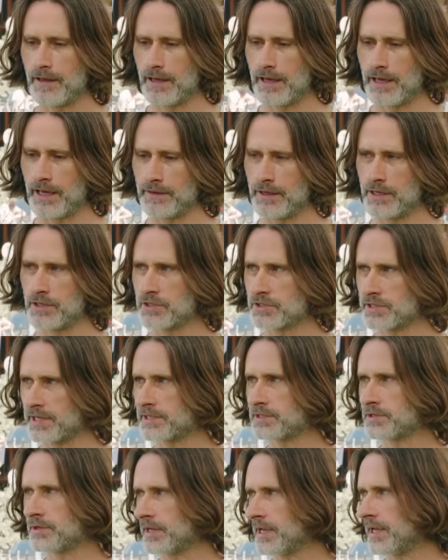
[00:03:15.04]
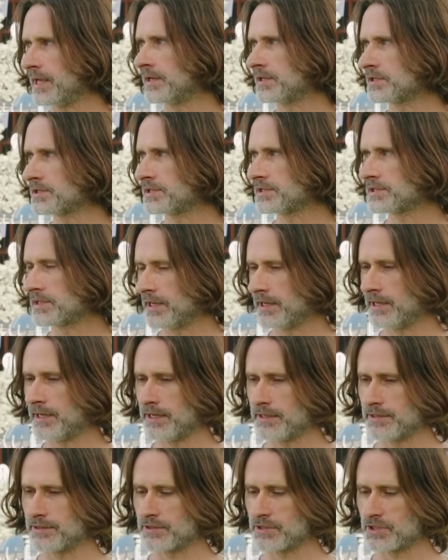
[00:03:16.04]
And then you text her again, and she's
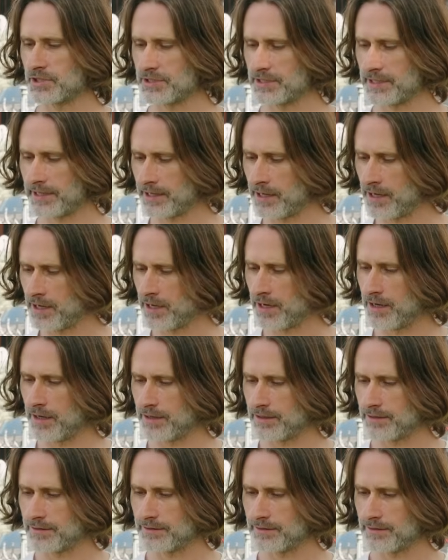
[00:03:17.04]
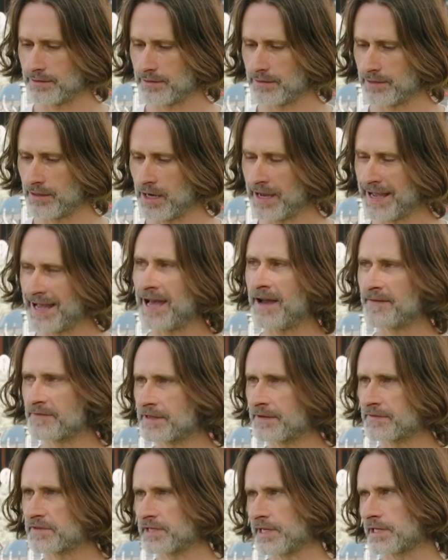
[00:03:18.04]
like, oh, I have
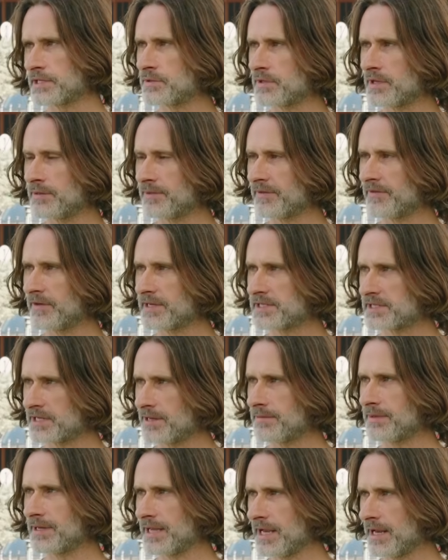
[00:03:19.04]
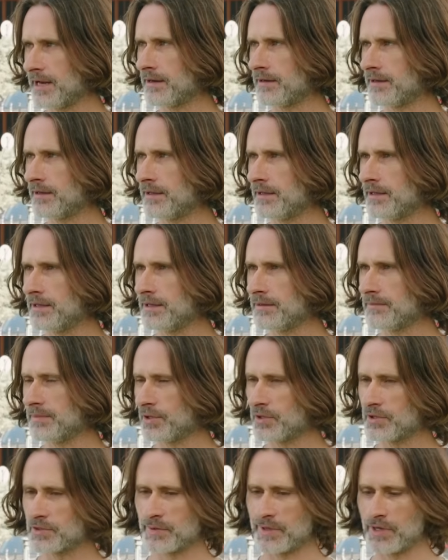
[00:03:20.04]
to have sex with him if I see him again,
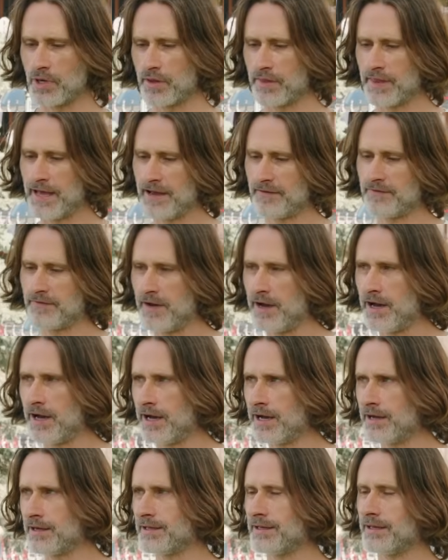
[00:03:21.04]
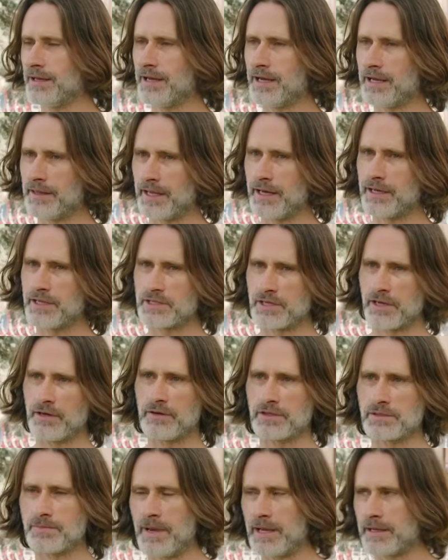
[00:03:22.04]
because we got that far, and then he's going
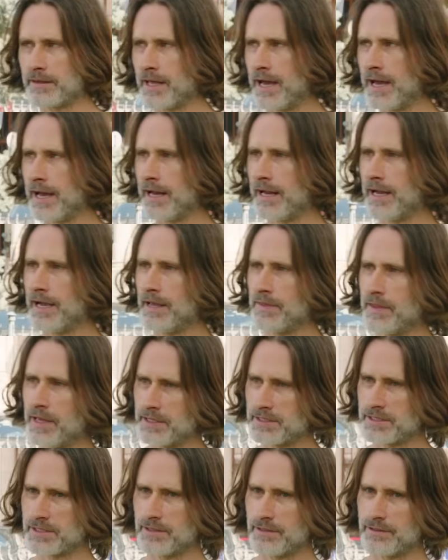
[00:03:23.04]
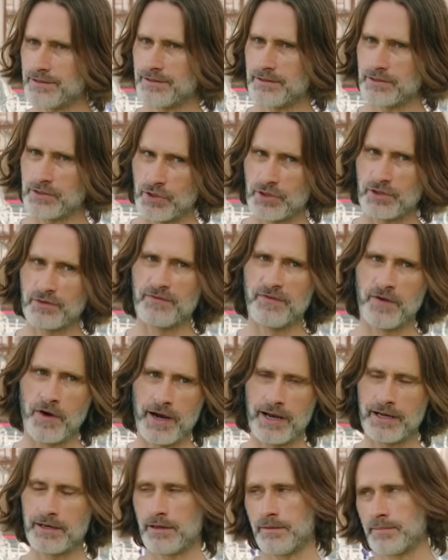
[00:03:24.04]
to expect that, and then you can
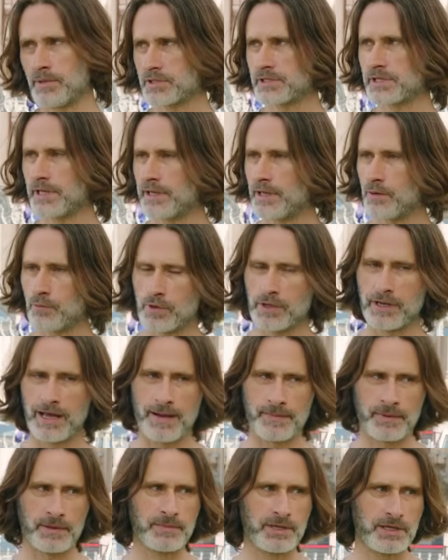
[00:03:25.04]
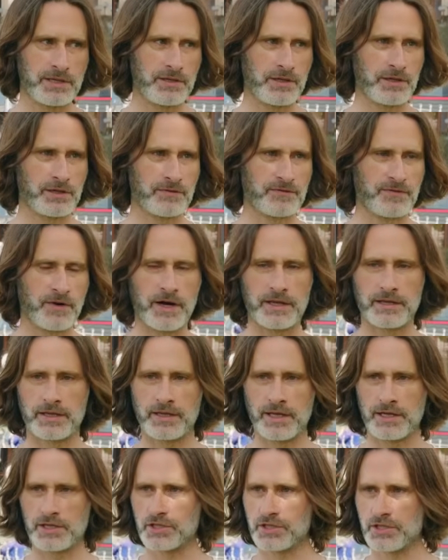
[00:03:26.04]
find, I'm not saying that will happen, but you can find
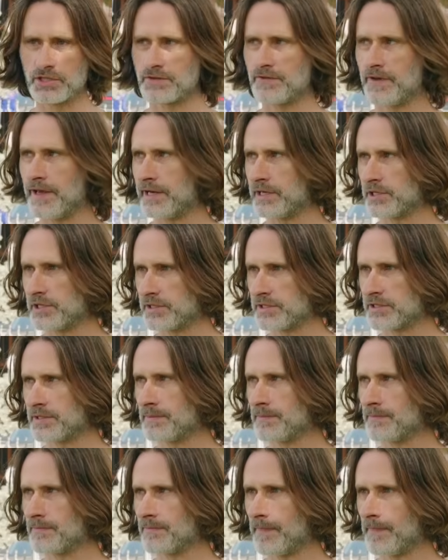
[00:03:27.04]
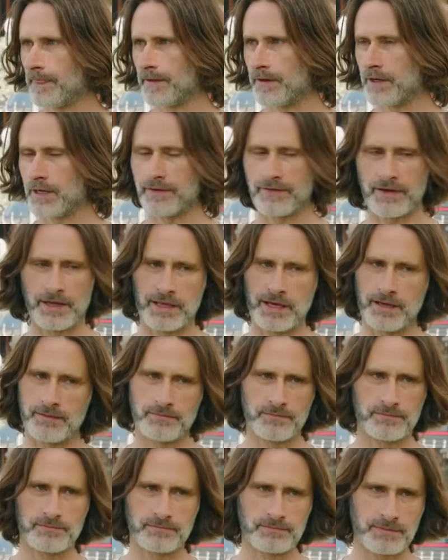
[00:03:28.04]
that then she just vanishes. All right, I've had that
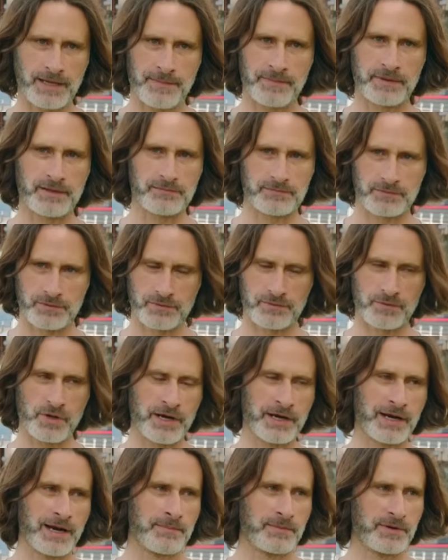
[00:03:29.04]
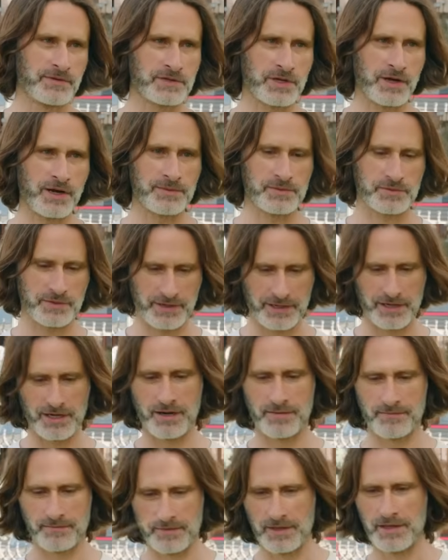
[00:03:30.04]
happen quite a number of times where, you
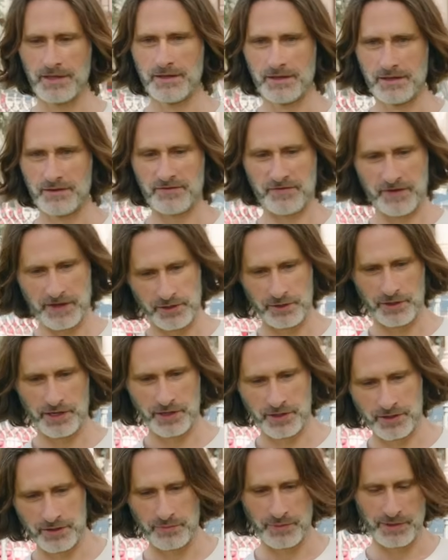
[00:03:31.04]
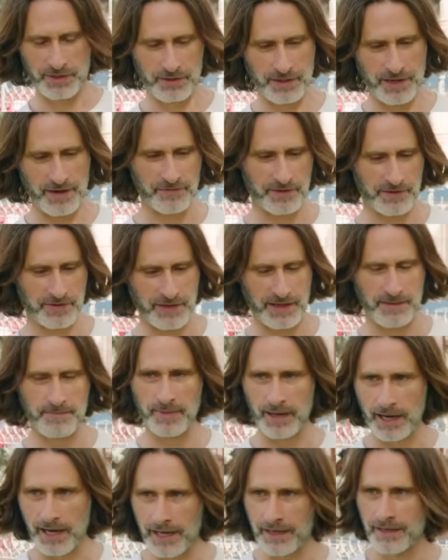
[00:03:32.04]
know, I'm fingering her and we're
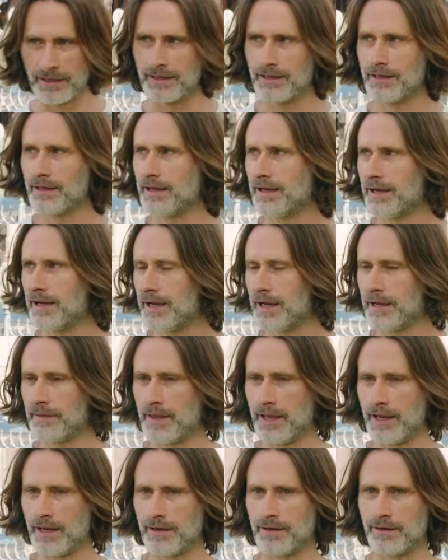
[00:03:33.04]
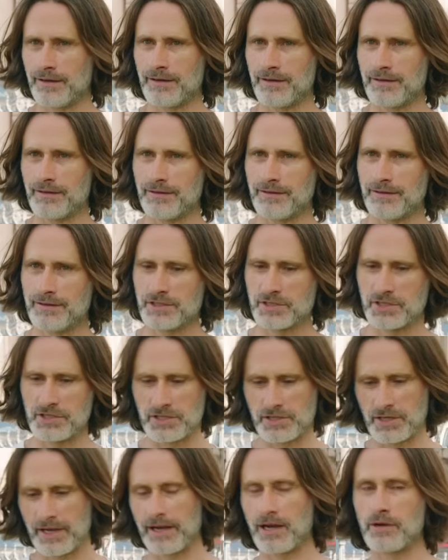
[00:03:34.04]
everything but, and then
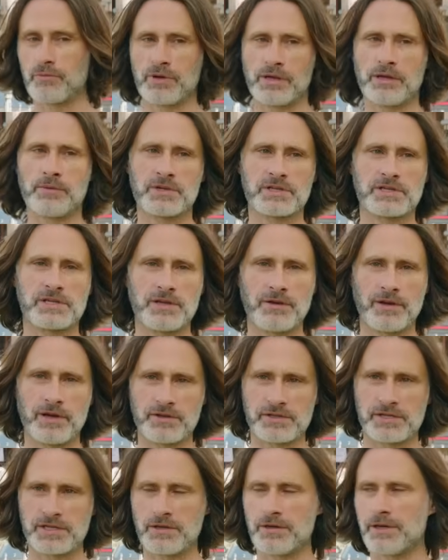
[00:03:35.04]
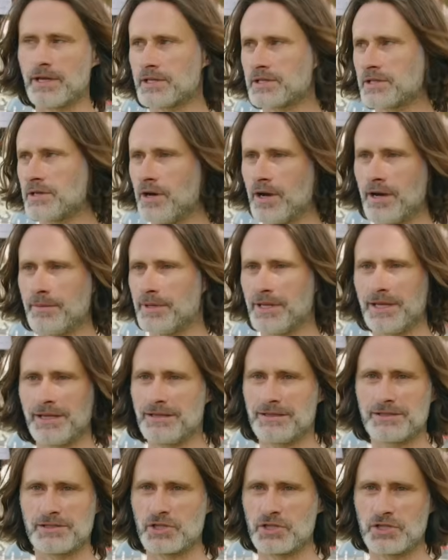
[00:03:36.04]
she's like, I really want to see you, I'll see you next time, and
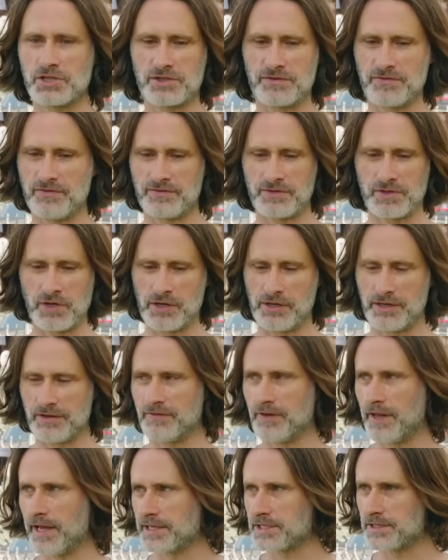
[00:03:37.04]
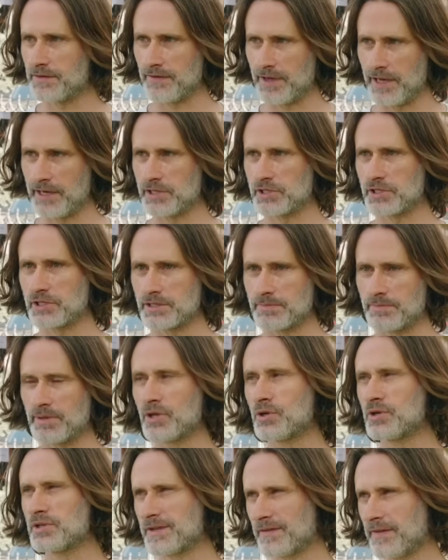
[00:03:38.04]
then she just totally flakes and vanishes
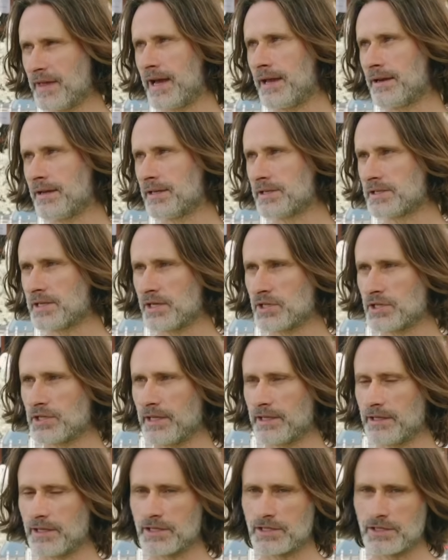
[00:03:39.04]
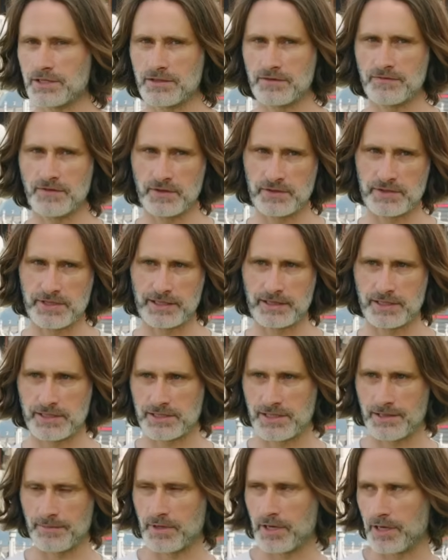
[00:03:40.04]
because of that, essentially. That feels like
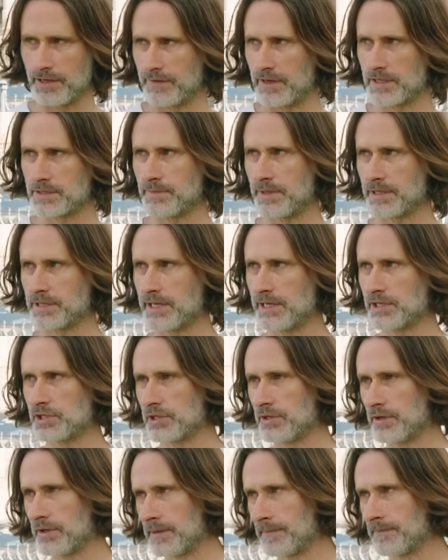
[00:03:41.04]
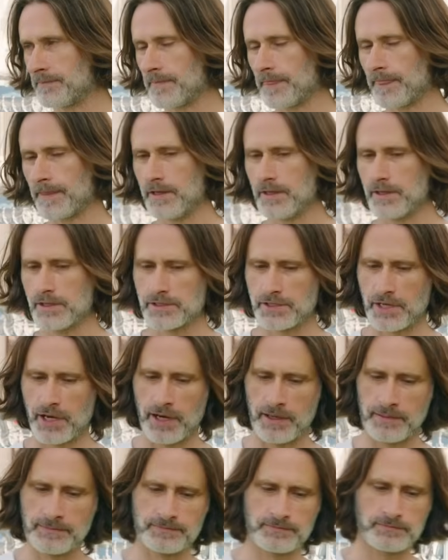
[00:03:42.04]
there's some kind of expectation on it.
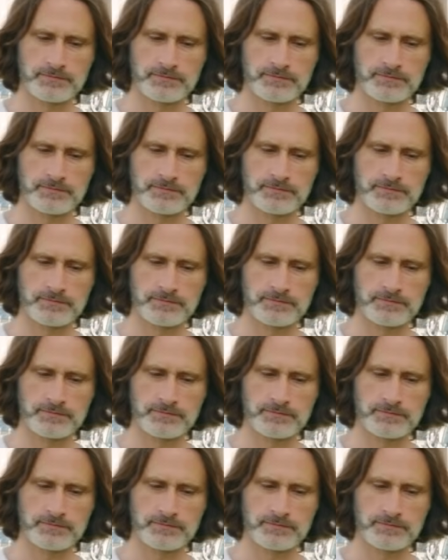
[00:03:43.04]
So,